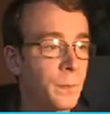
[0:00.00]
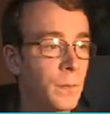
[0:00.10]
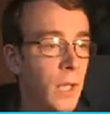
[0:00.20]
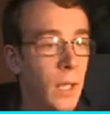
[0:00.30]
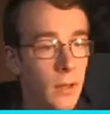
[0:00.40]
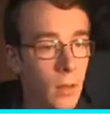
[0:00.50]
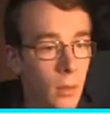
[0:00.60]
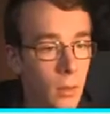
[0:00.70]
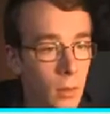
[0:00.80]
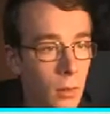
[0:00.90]
Okay, it didn't.
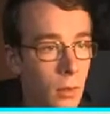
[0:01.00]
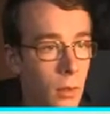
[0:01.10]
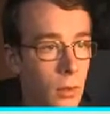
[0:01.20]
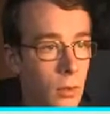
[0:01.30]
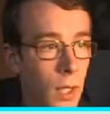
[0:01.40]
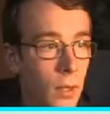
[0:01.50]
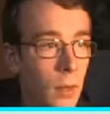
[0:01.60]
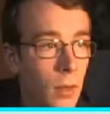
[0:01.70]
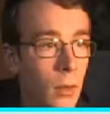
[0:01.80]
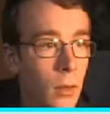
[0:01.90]
Use
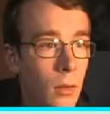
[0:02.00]
Tackle.